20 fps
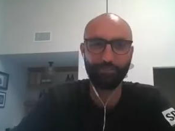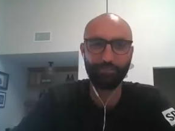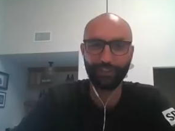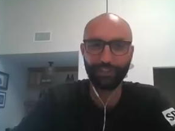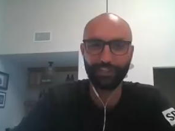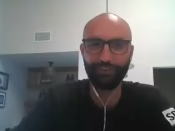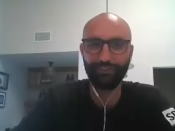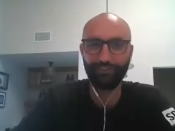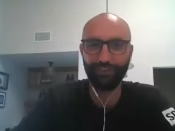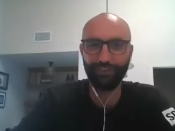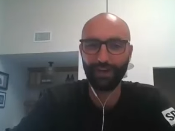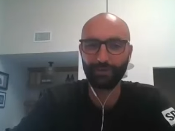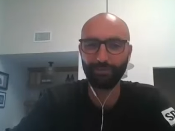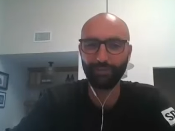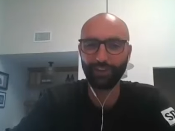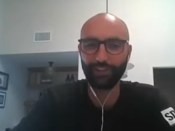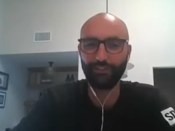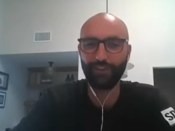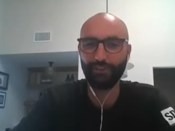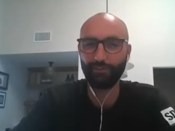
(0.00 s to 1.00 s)
believe i
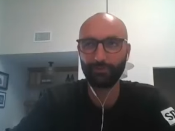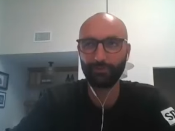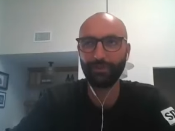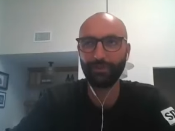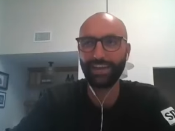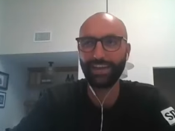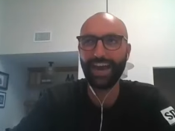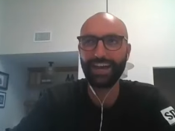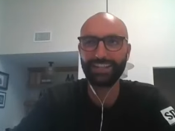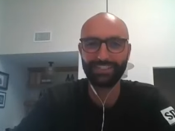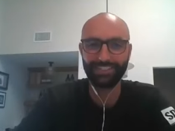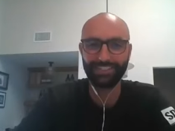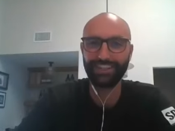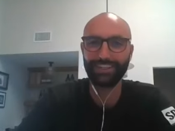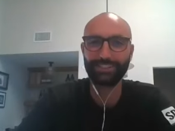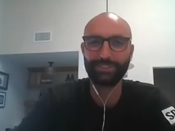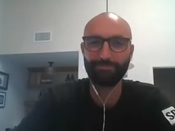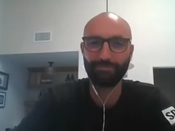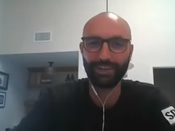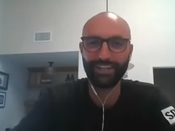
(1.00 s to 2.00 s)
believe everybody has it
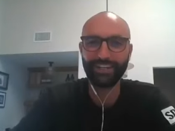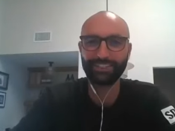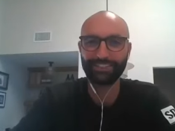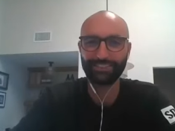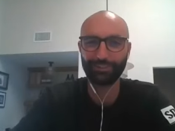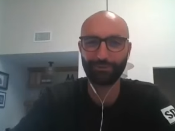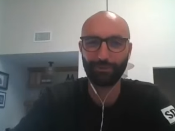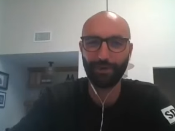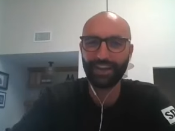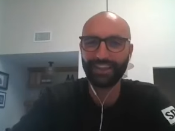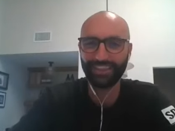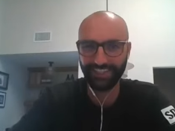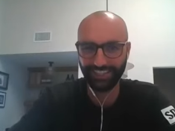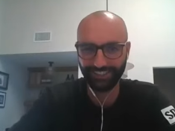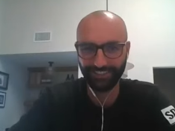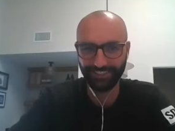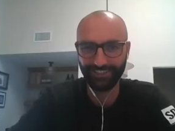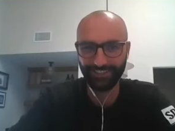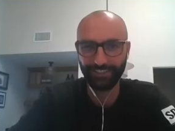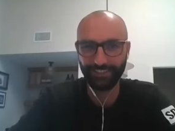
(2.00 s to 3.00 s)
doesn't mean it's the right
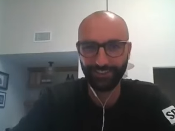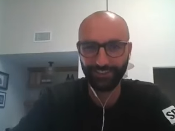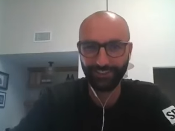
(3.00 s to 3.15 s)
thing to do